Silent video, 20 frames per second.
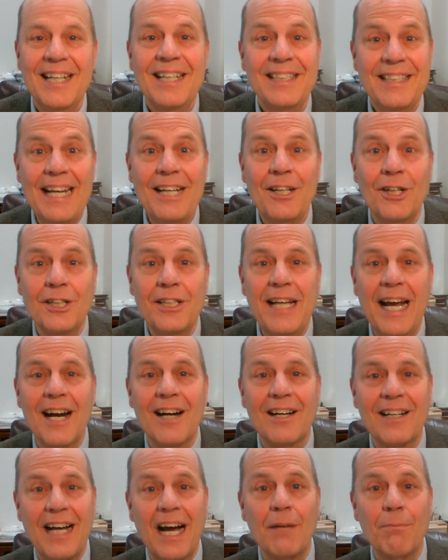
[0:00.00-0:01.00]
Take good
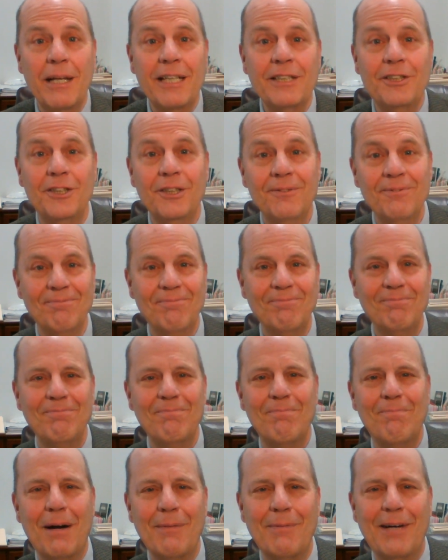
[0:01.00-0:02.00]
care. God bless you.
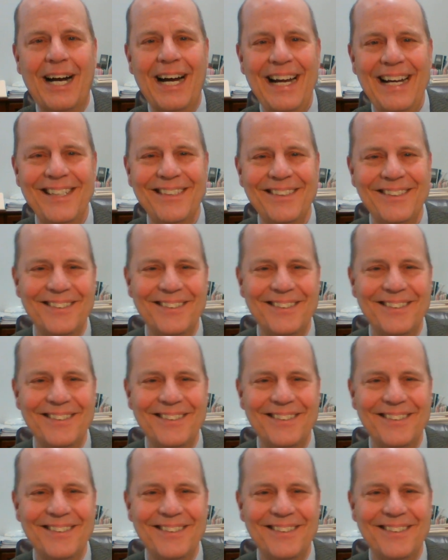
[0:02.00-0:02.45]
Bye bye.